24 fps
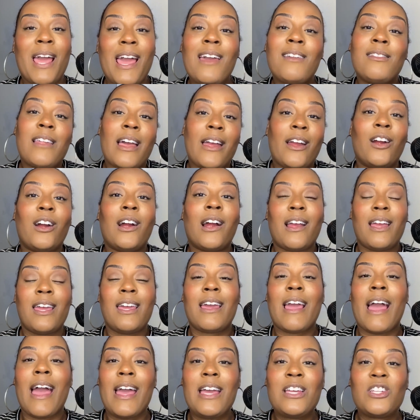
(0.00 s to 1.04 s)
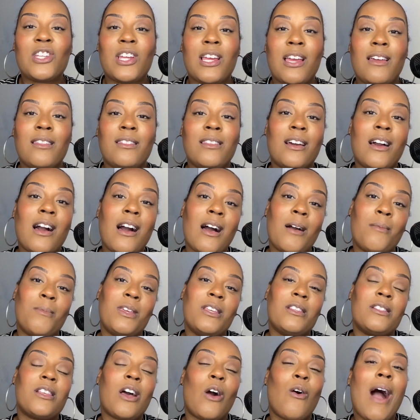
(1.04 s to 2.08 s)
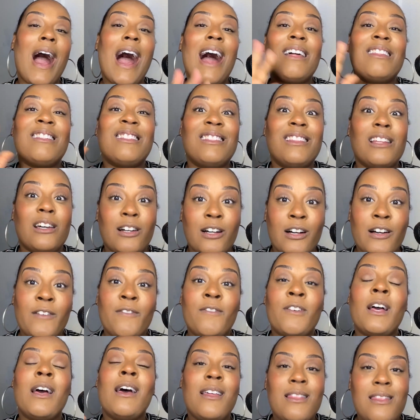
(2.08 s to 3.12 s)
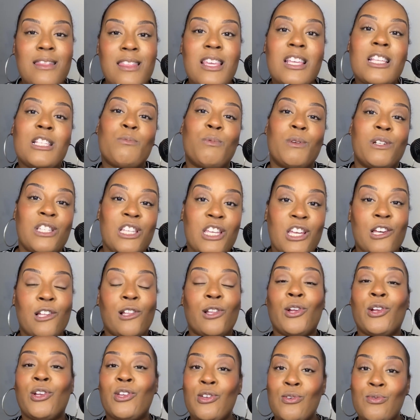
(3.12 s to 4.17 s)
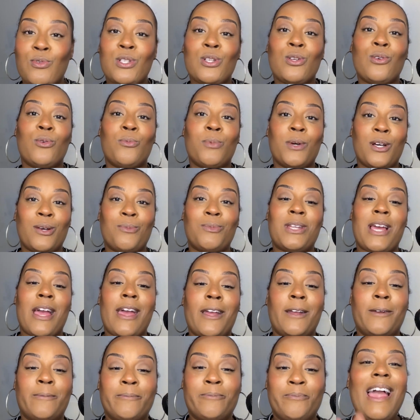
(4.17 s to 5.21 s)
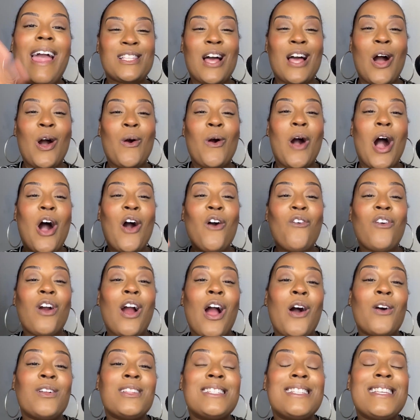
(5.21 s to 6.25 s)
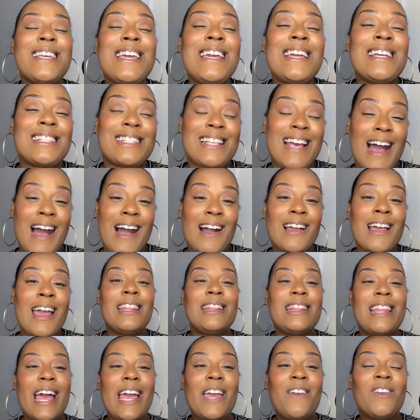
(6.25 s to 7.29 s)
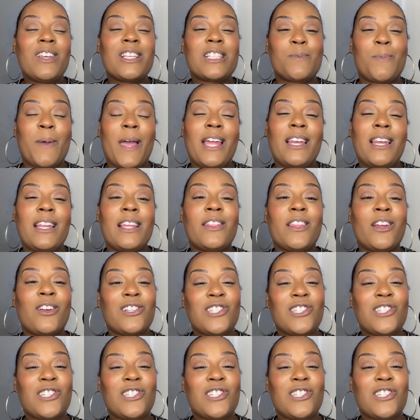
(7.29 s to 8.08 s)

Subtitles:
and they are engaging in the comments. So I love this particular YouTube update. So over on TikTok, they've expanded their